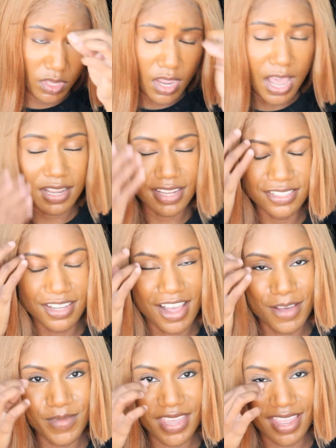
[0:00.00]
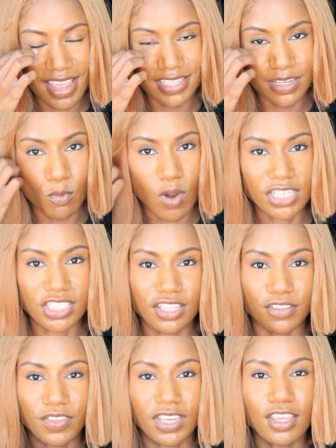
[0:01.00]
I like to comment as I'm watching
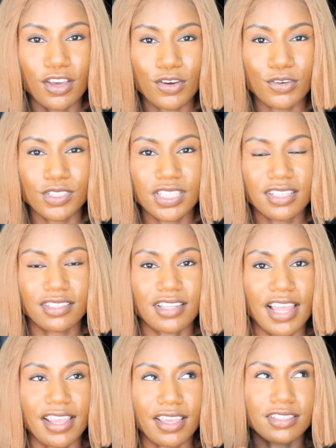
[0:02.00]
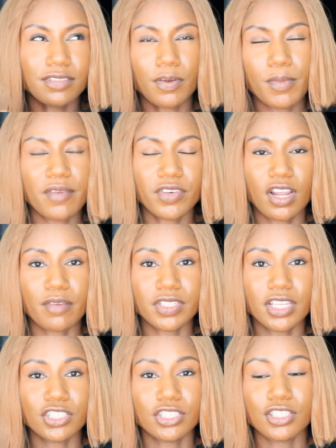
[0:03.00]
the videos, like as if I'm having a
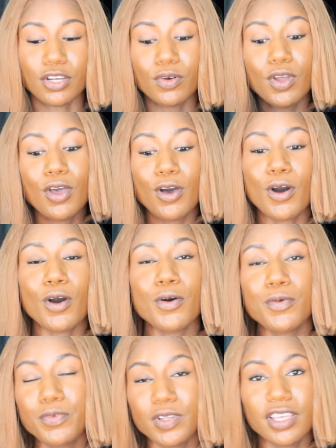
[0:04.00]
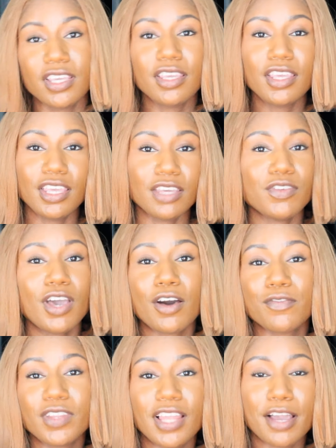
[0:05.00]
conversation. So hopefully, if
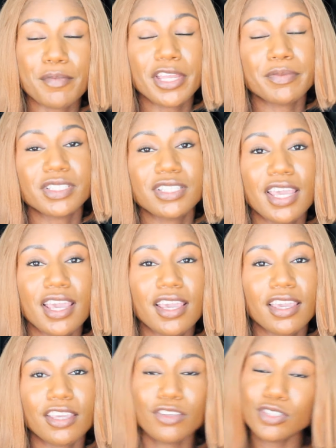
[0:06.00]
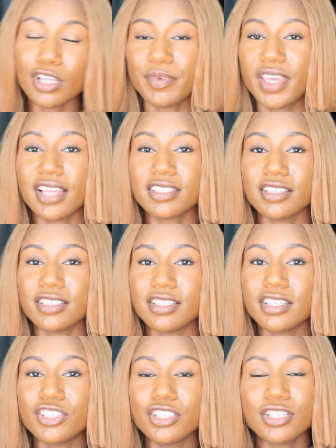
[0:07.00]
y'all feel like I made a mistake and you saw me catch these
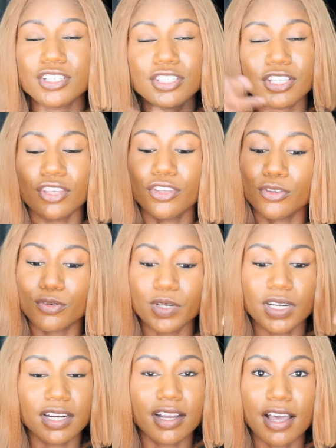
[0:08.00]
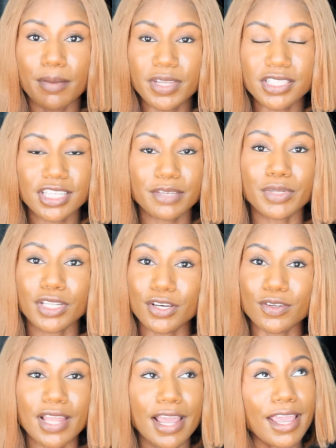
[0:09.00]
scissors, you were commenting
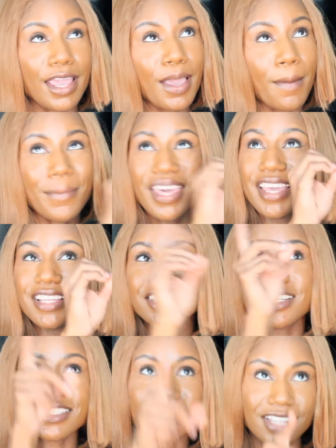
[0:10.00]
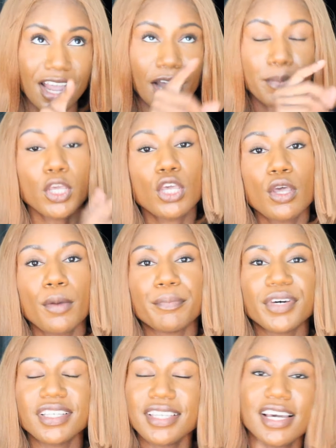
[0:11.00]
below like, bitch, stop.
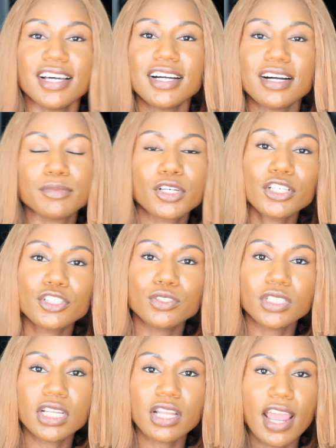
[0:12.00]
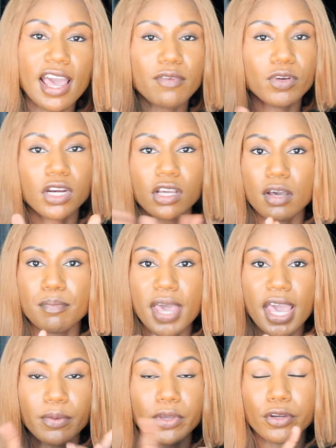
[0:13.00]
But yeah, I'm gonna do the other half. We're gonna come
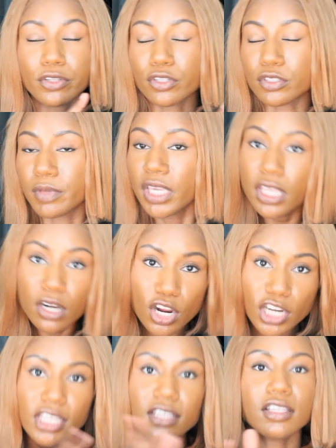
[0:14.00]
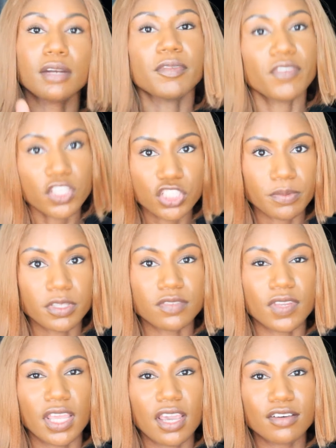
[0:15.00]
back, we're gonna throw some heat on it, and then I'm gonna finish up this
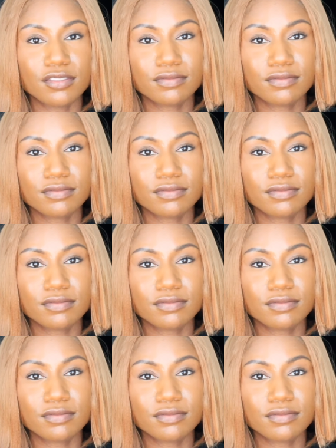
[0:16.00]
video.